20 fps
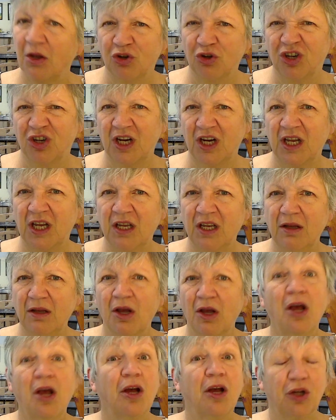great,
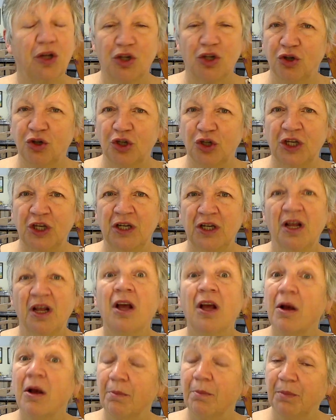clean,
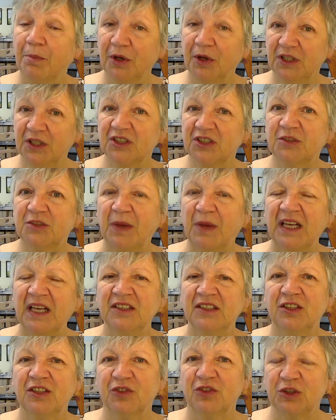but expensive,